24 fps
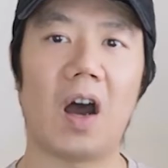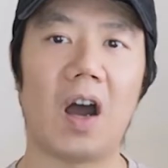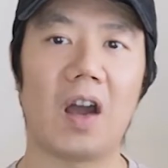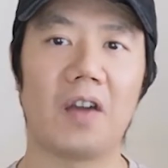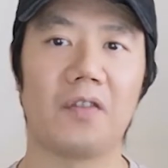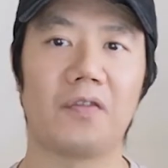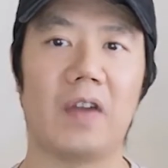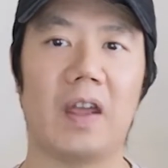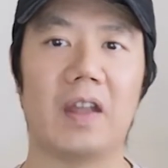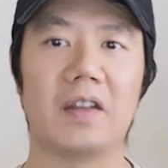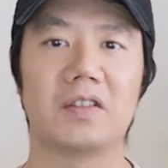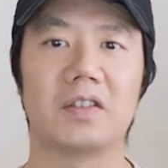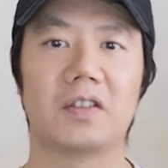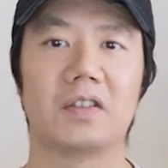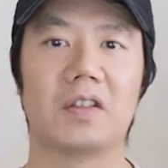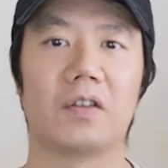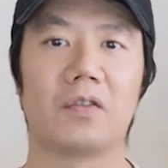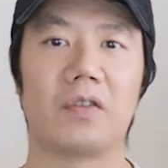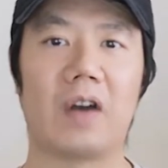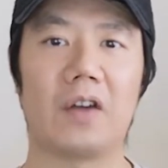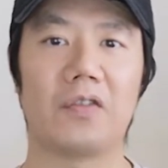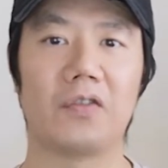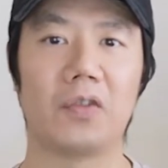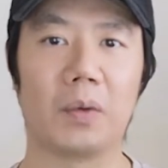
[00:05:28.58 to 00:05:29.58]
I've entered the
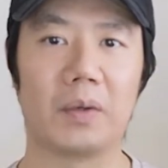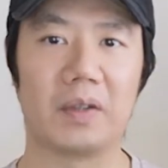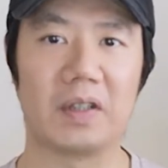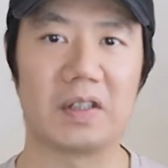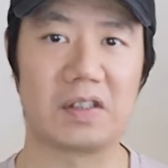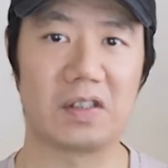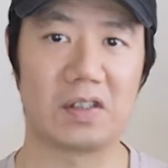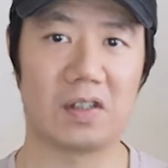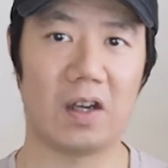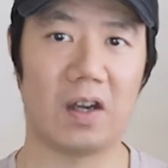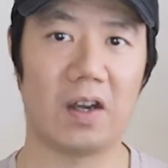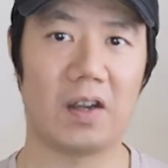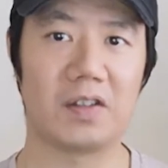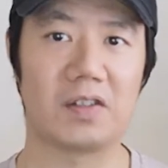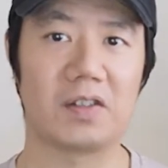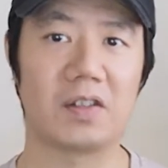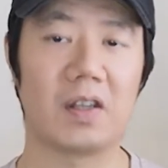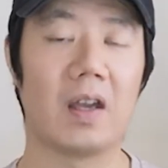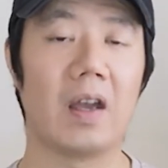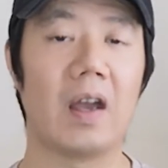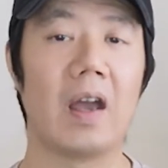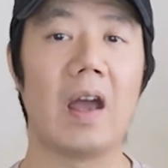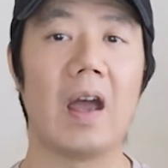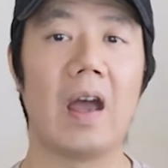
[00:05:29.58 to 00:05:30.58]
raffle in this size.
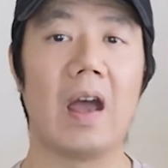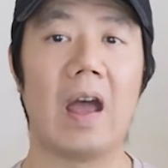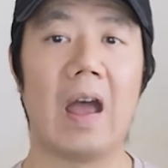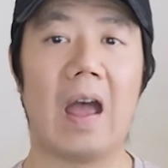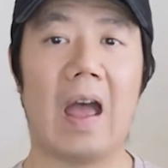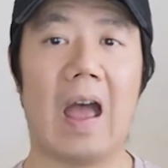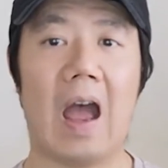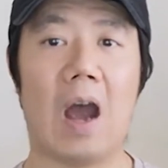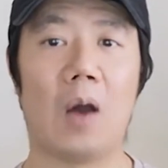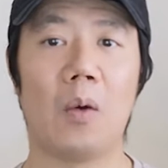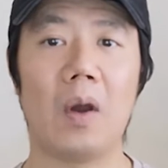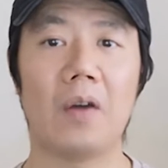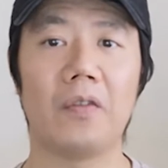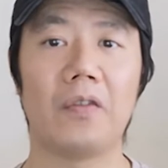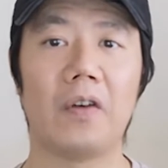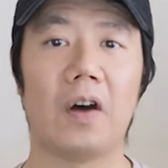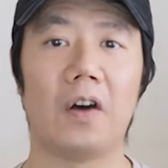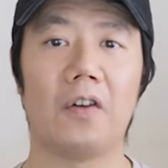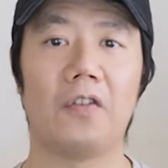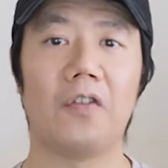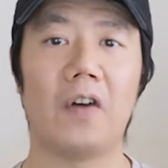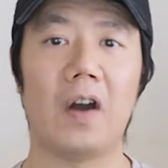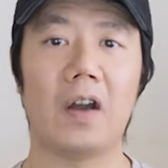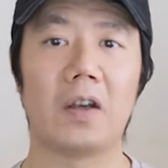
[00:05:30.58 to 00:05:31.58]
However,
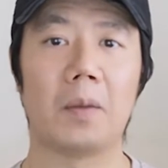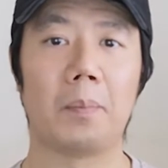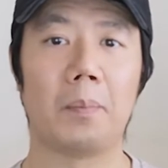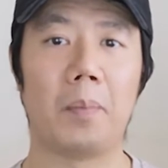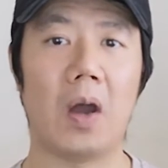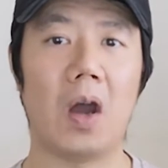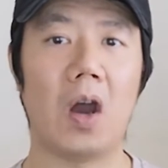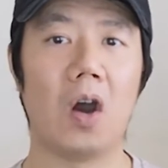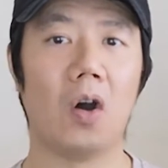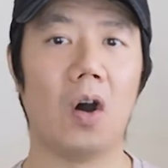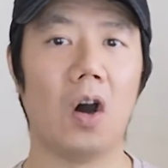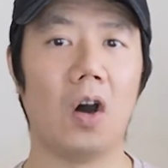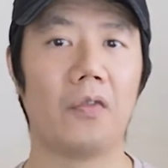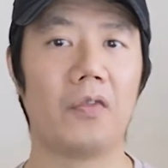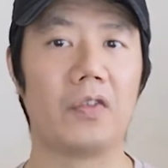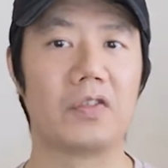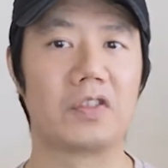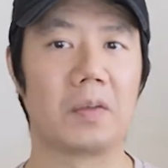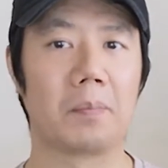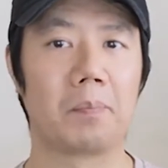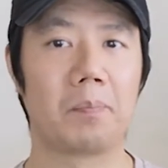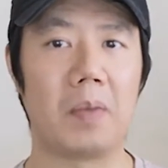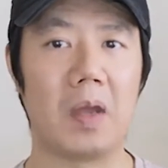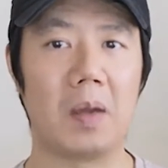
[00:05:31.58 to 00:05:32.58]
I find the pearl
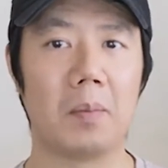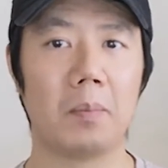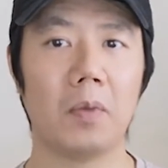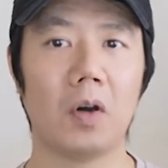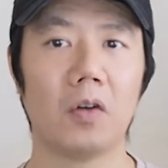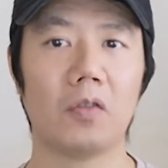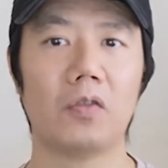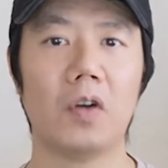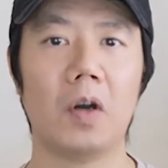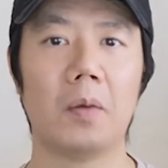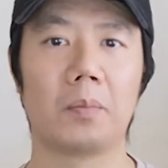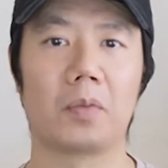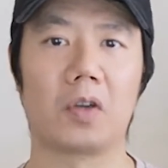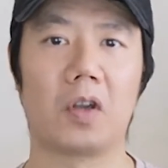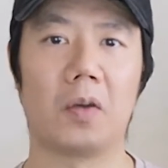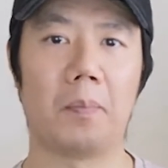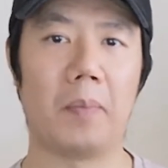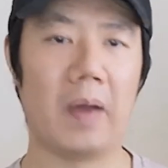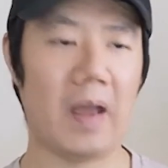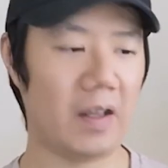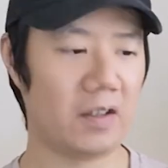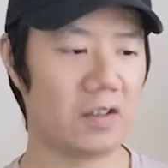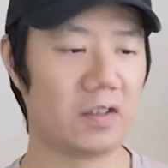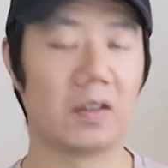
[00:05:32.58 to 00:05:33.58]
offers a bit more room
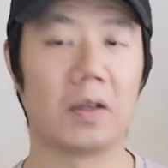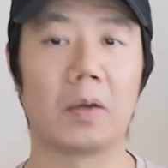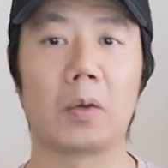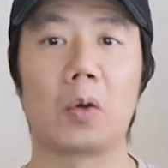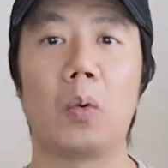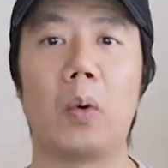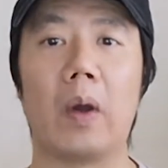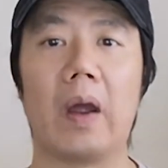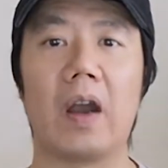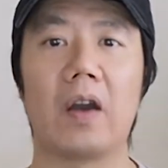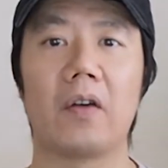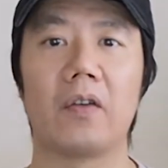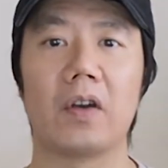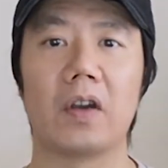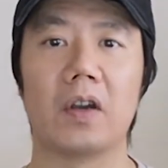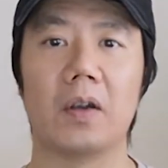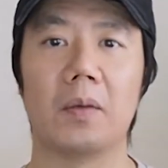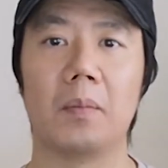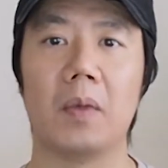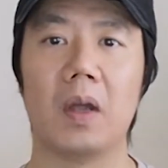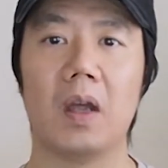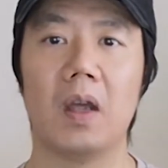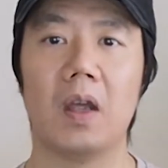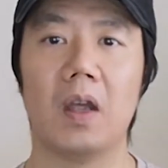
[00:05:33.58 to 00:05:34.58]
compared to the
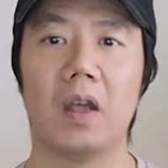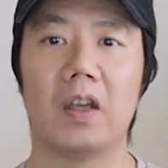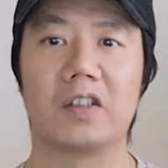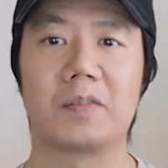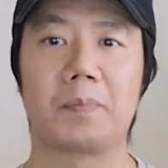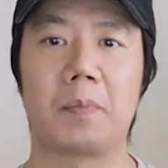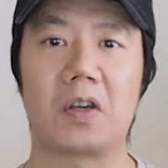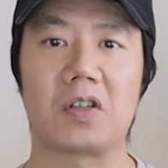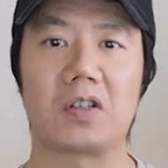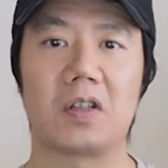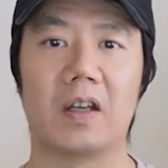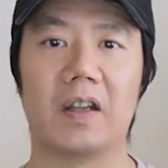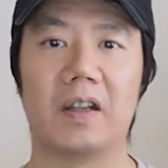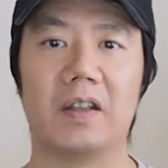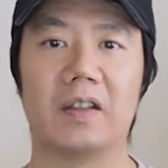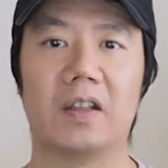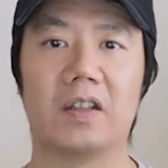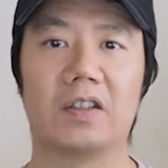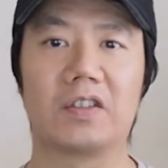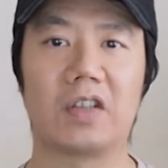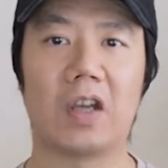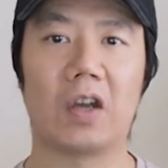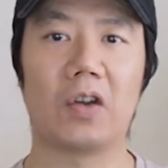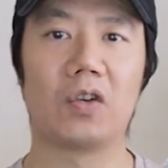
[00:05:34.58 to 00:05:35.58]
aquarium, especially in
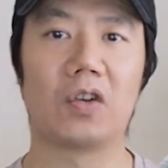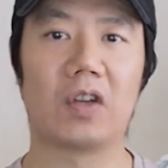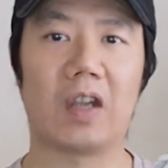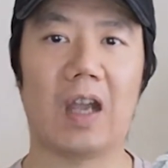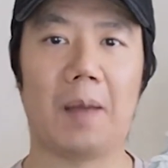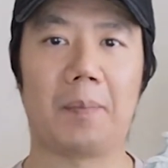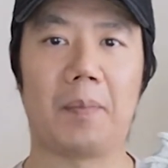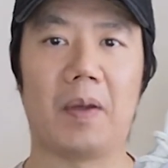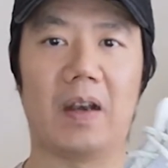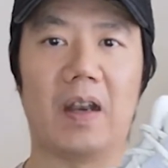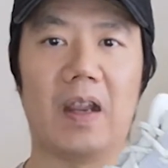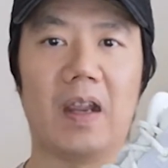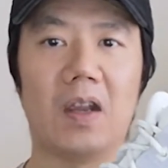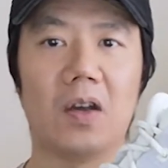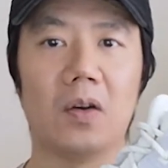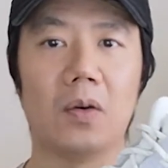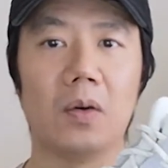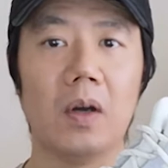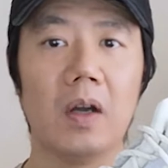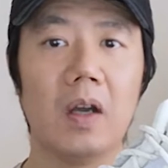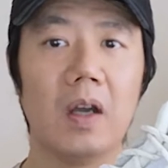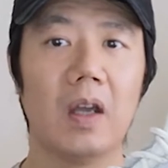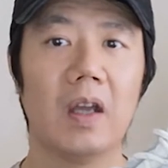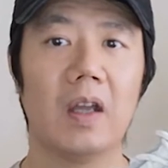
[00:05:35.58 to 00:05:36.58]
the toe cap and
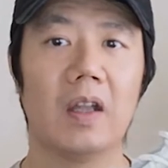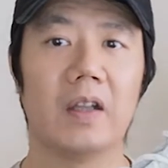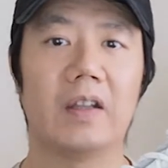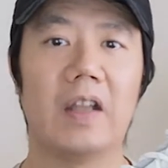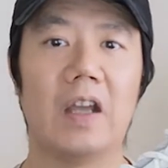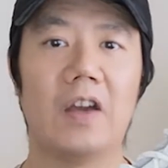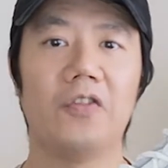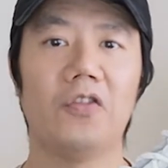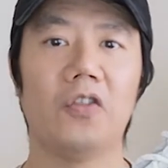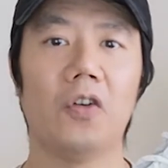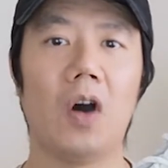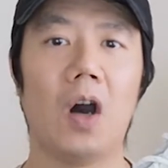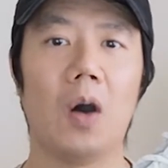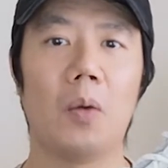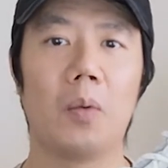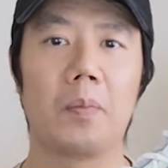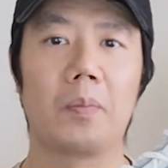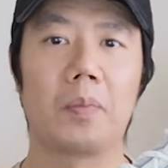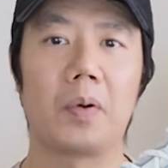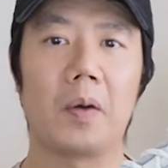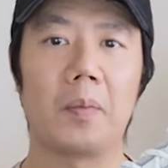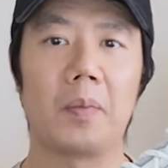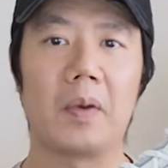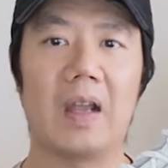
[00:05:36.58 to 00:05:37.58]
heel. Therefore, I
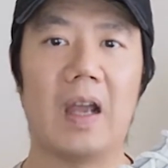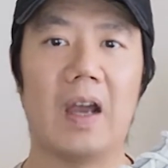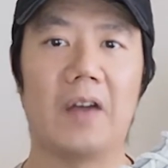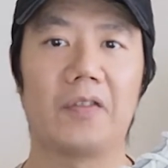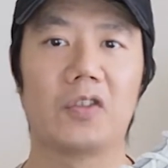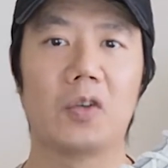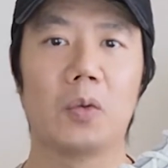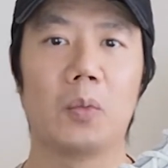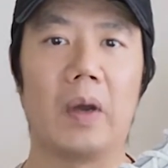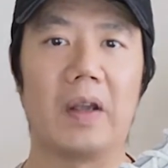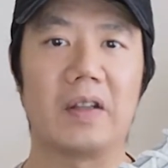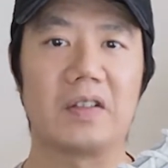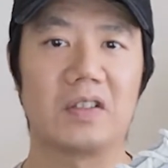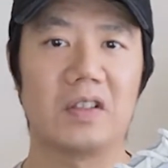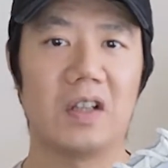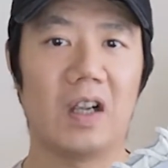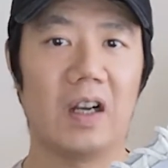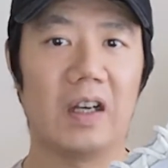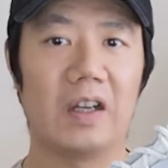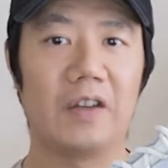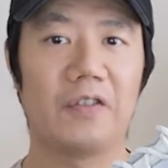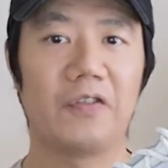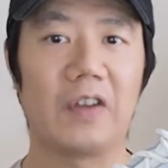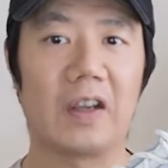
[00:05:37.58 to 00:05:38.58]
would probably have to wear
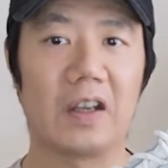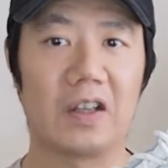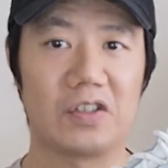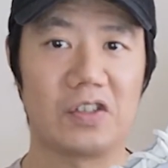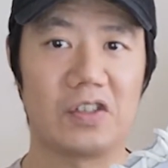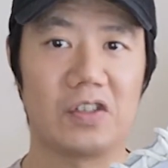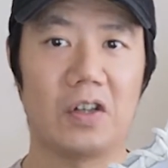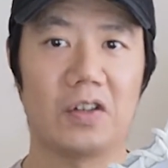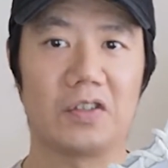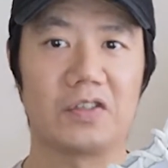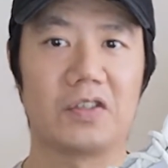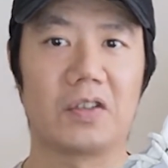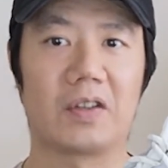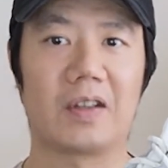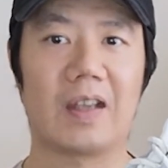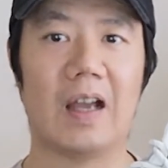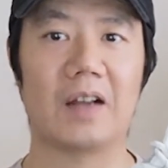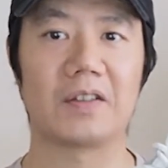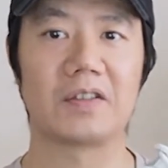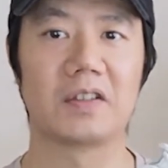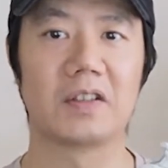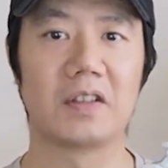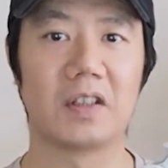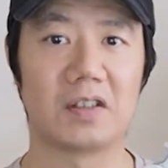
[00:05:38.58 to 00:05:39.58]
slightly thicker socks to
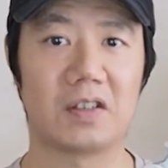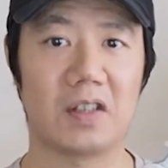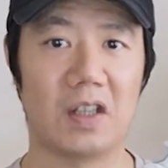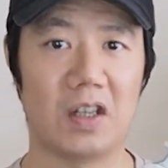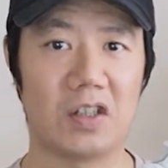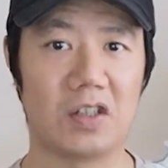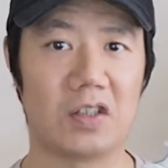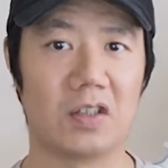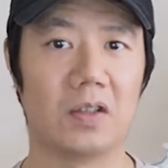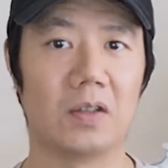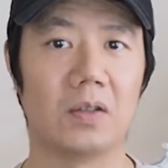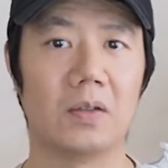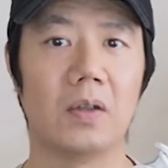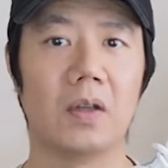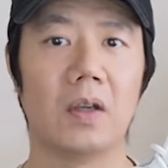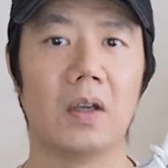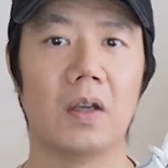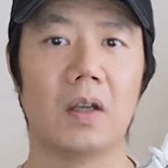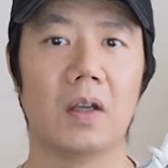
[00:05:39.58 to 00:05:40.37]
counter this issue.